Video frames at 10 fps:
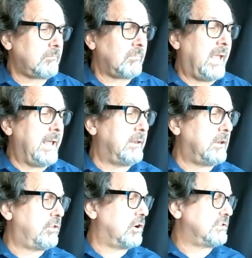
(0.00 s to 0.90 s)
And
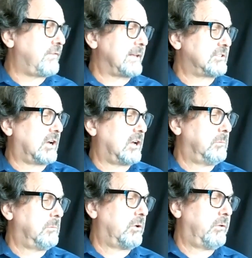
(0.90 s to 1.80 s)
those fat
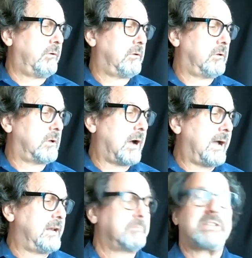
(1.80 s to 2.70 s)
soluble
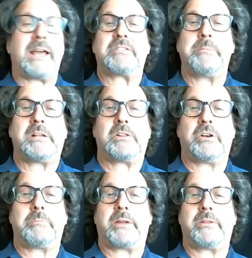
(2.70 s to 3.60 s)
items have to be
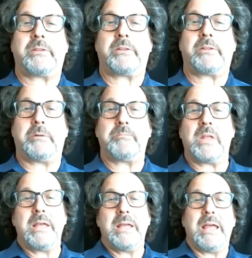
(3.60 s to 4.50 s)
cleared by the liver.
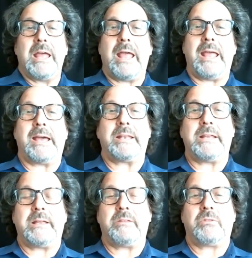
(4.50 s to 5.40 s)
And
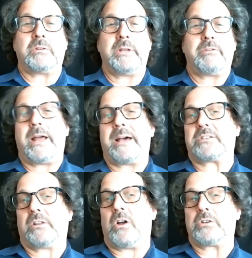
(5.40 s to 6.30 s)
the liver has a
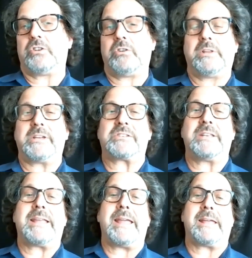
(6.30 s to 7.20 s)
long to do list and
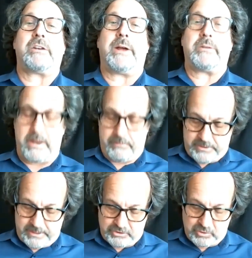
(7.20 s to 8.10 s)
it can't get around to
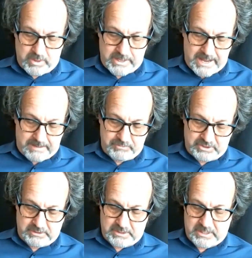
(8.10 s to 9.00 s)
everything. So, what happens,
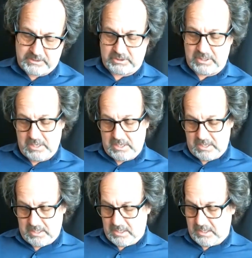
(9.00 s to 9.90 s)
it does
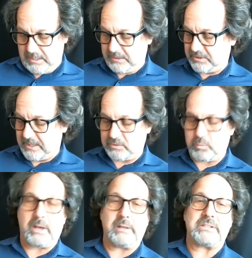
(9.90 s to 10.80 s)
it says,
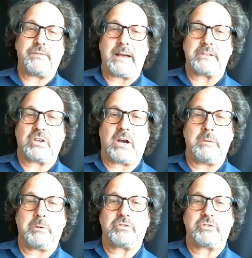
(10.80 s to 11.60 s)
well, it's fat soluble.